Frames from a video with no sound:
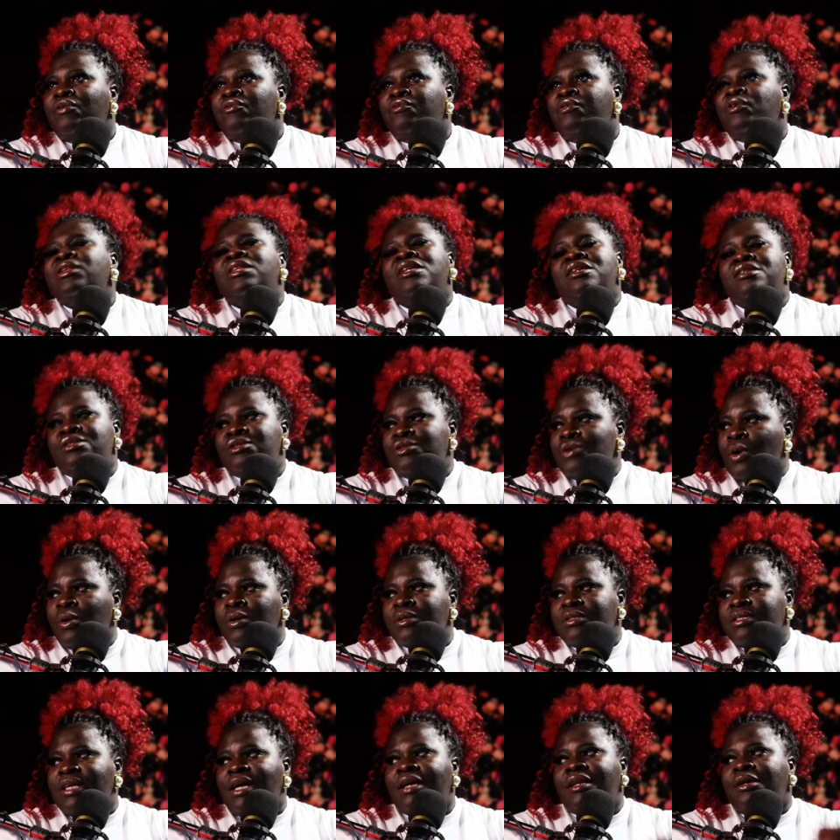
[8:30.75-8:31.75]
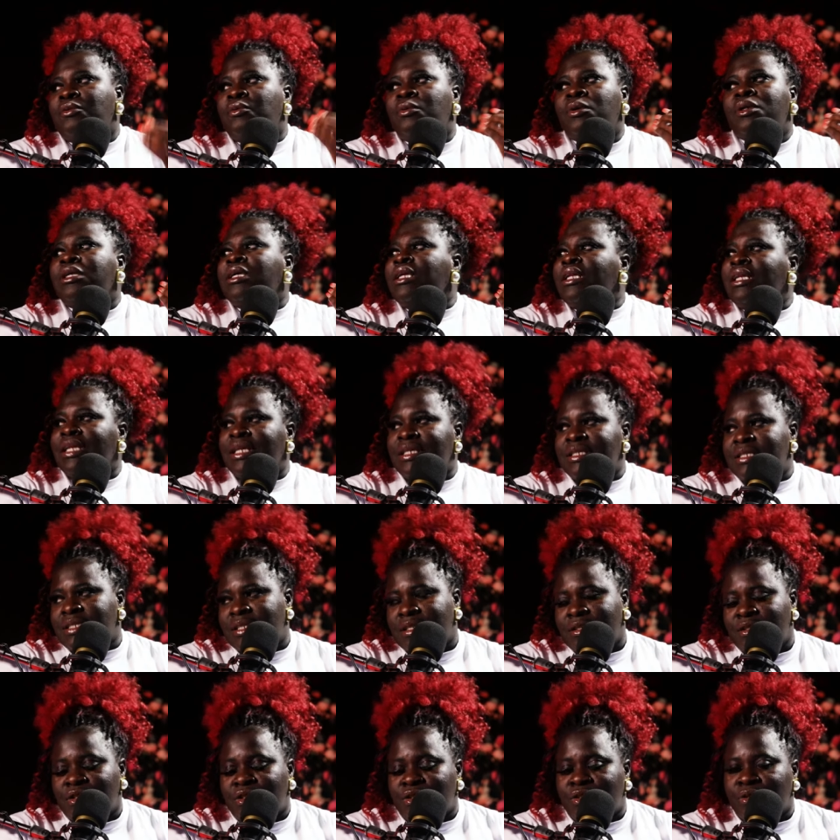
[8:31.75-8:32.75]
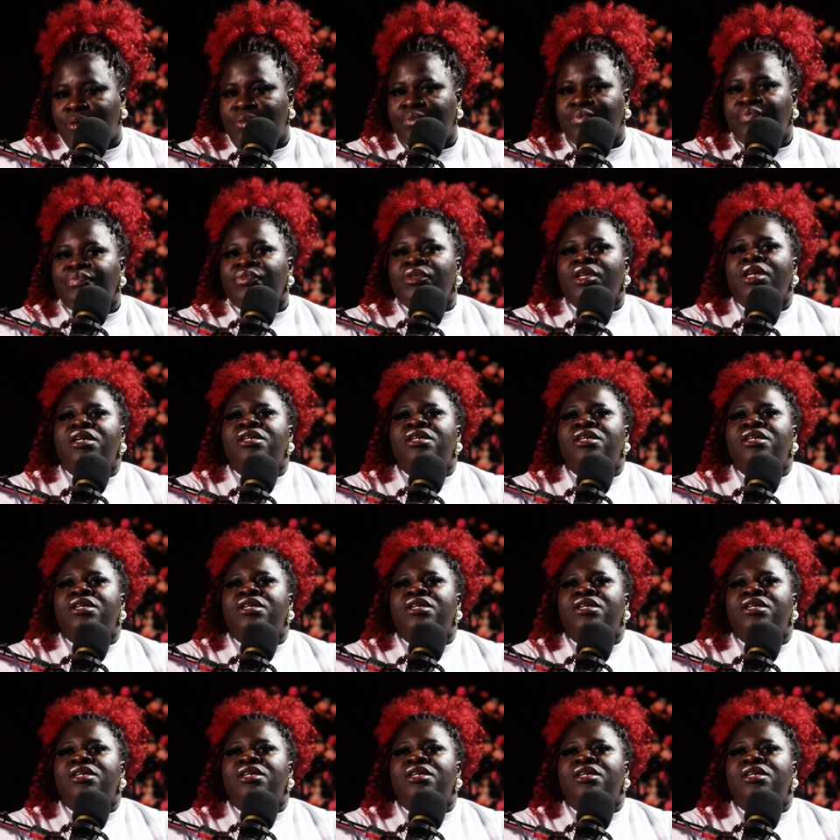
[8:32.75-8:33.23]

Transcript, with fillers: for the songs that they want to listen to.